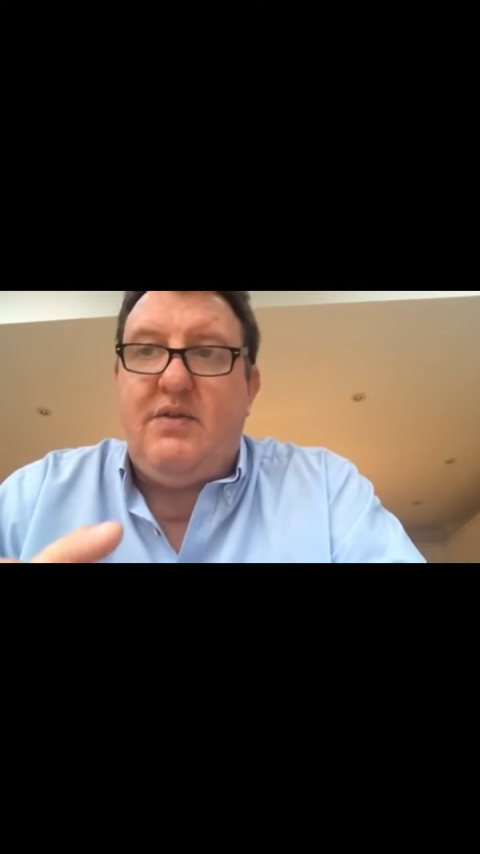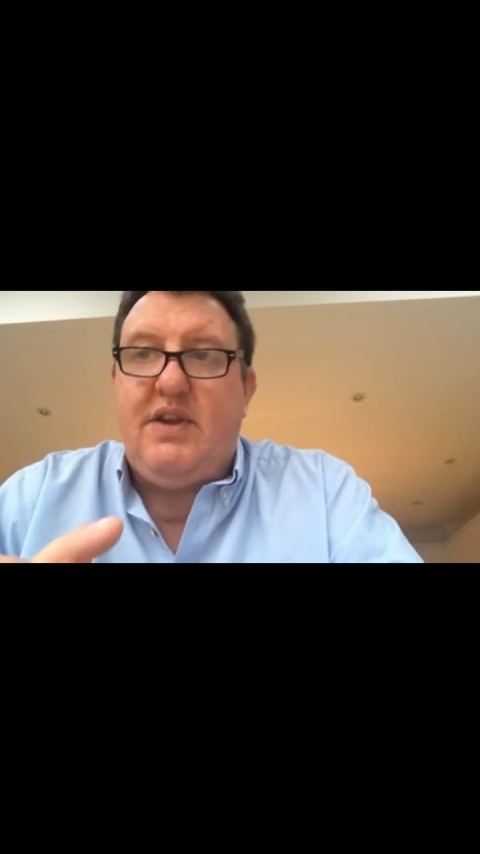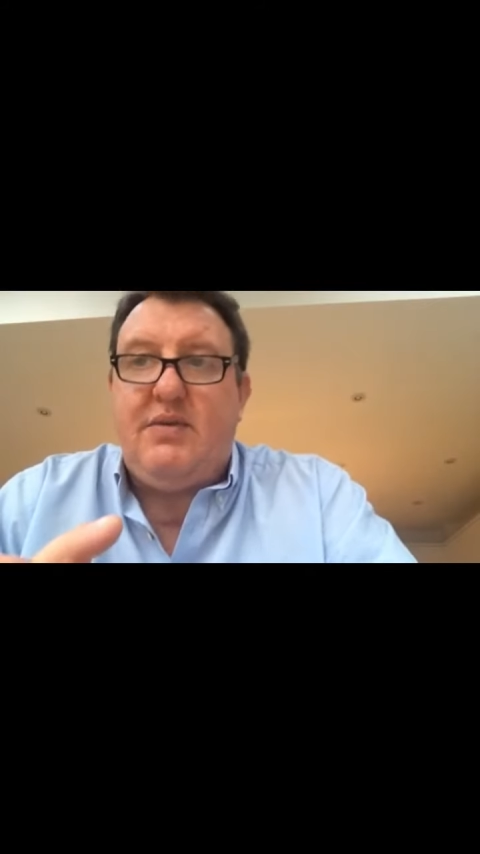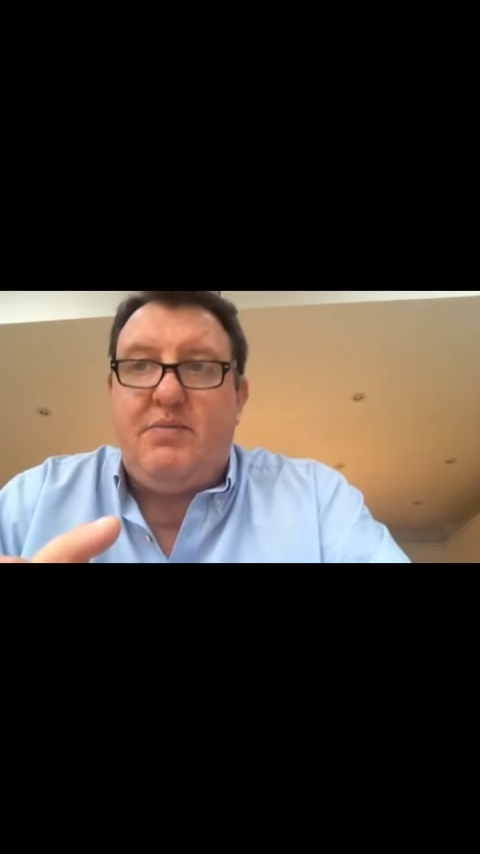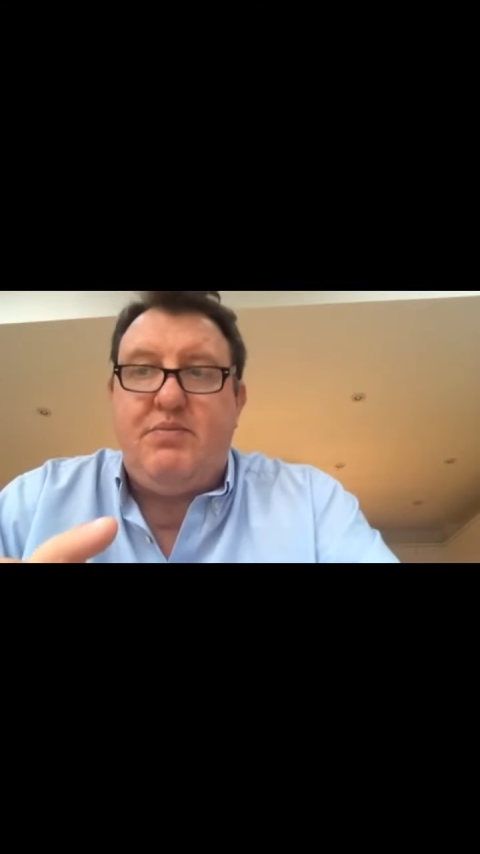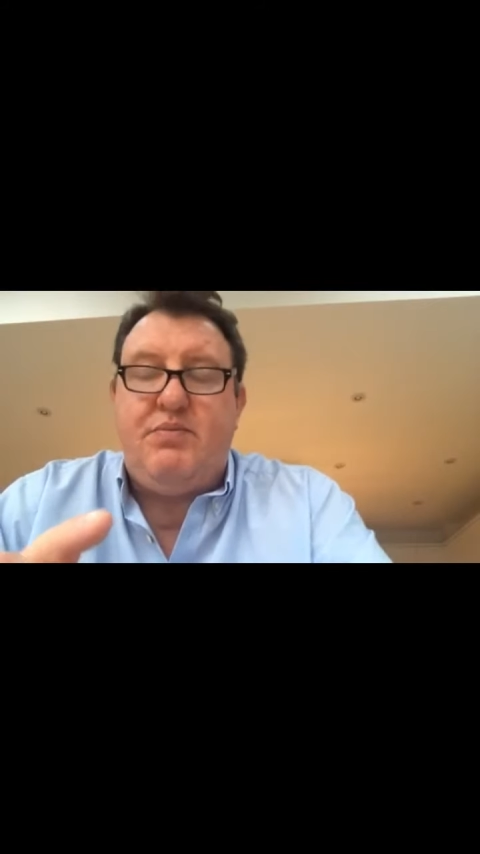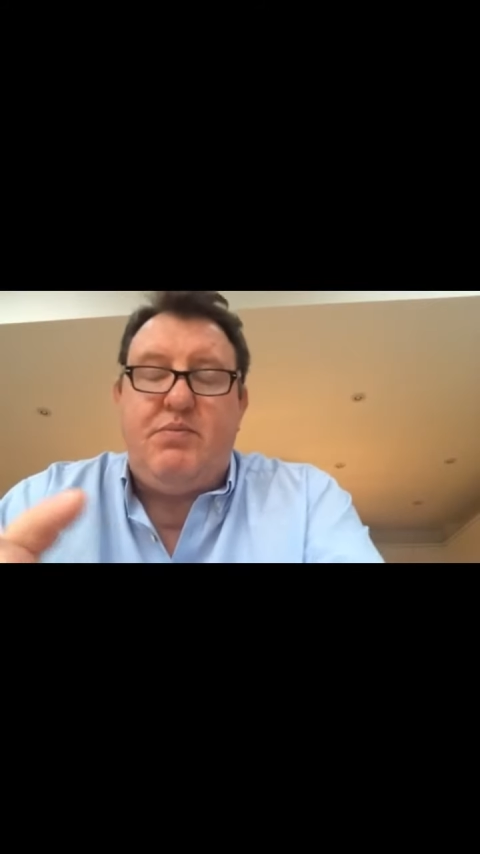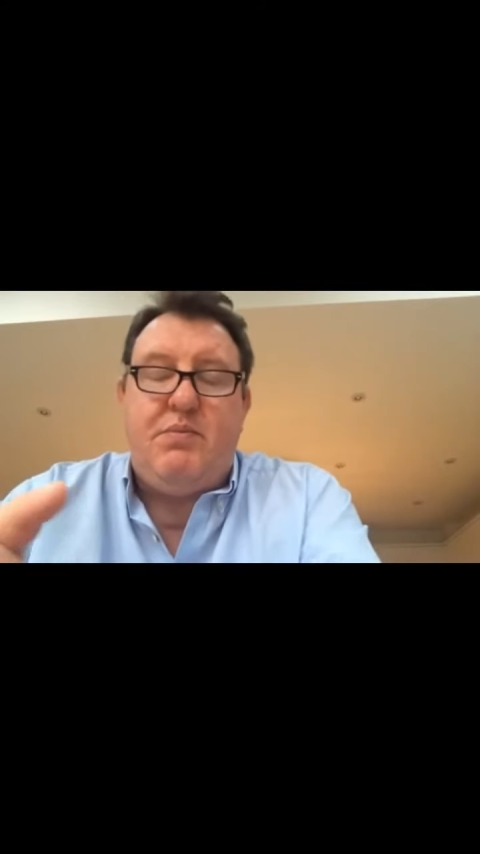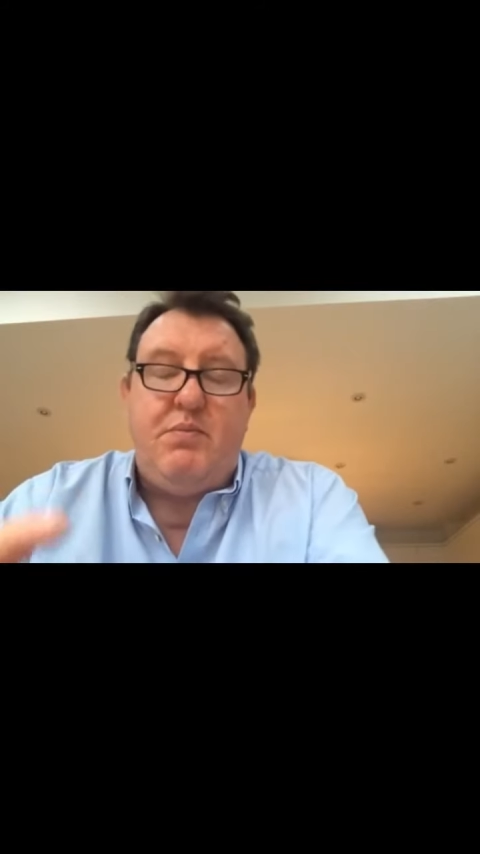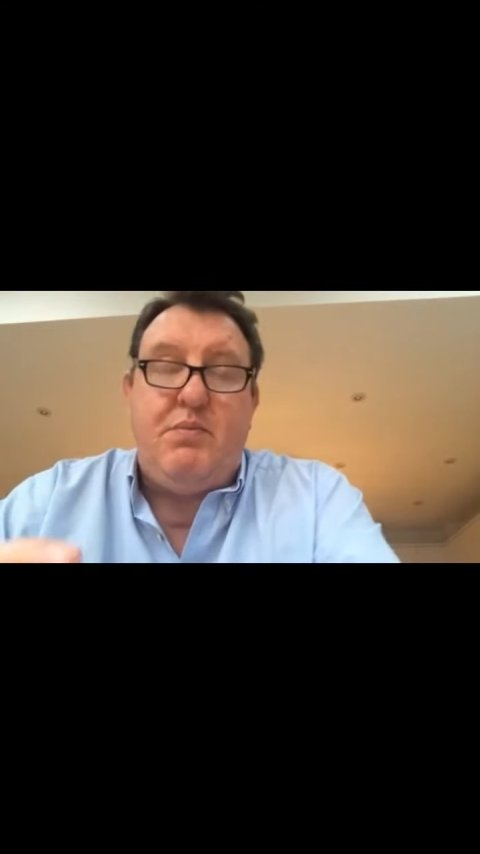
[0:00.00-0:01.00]

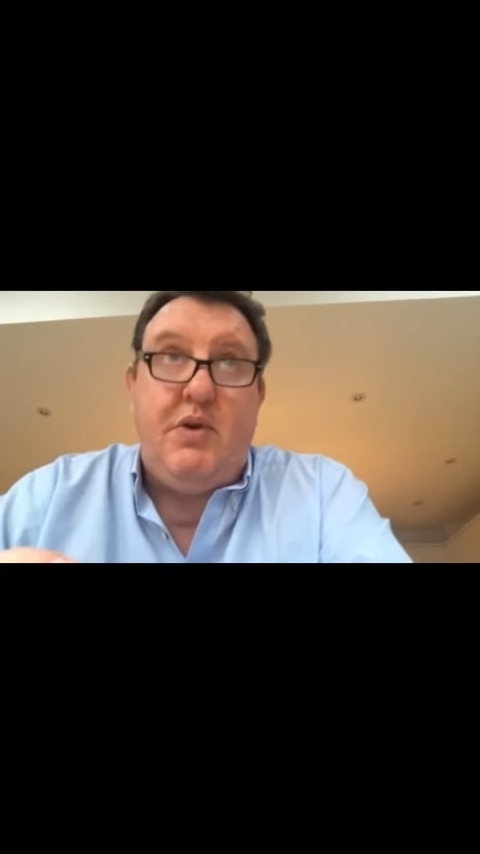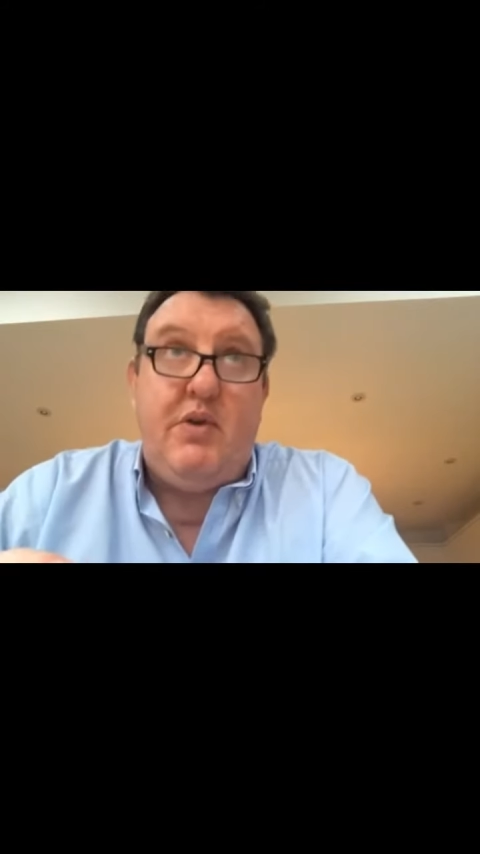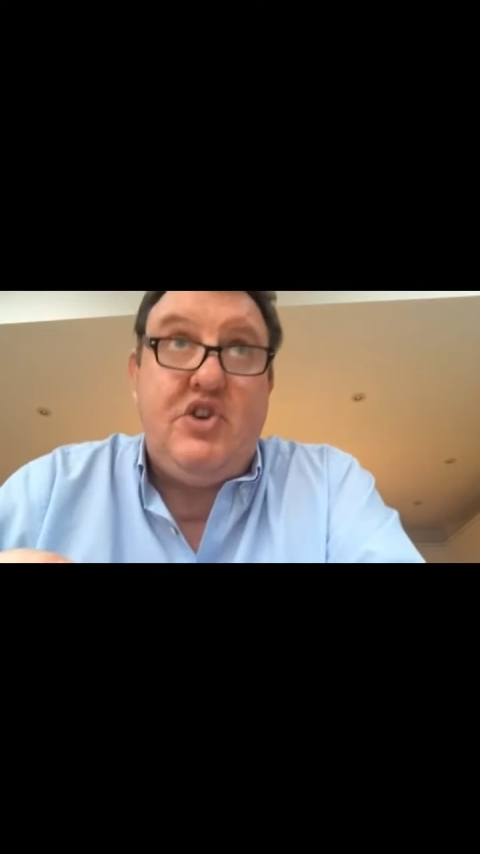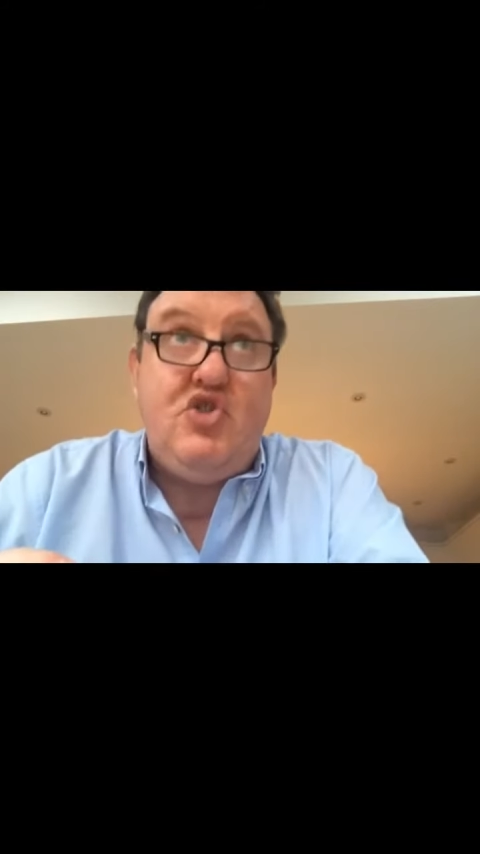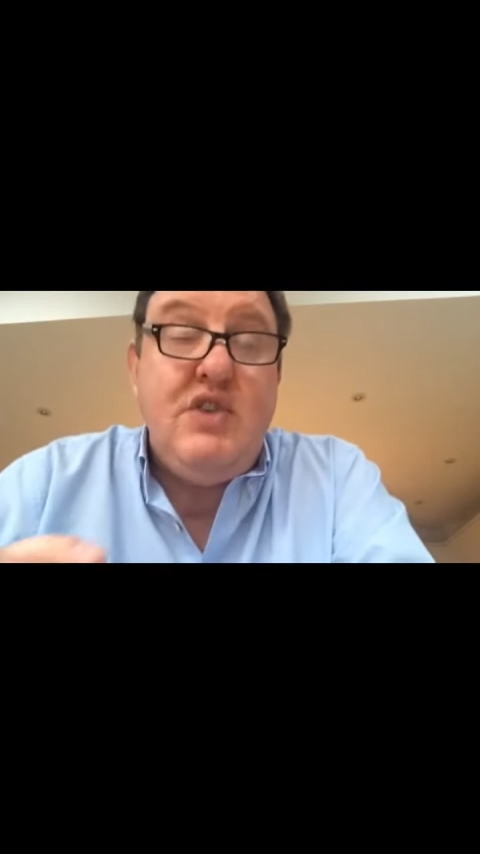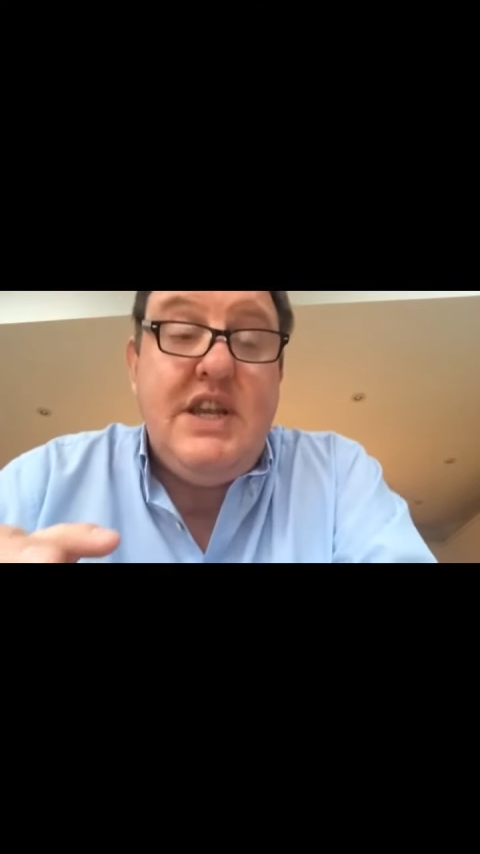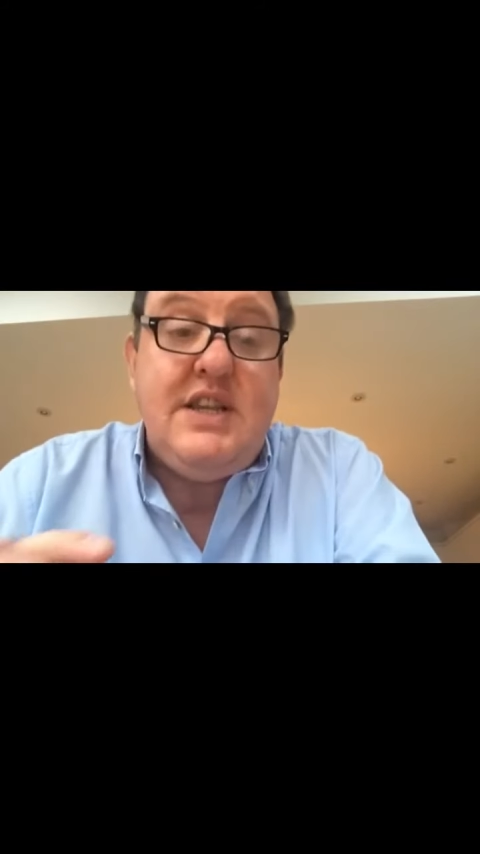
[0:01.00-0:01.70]
respiratory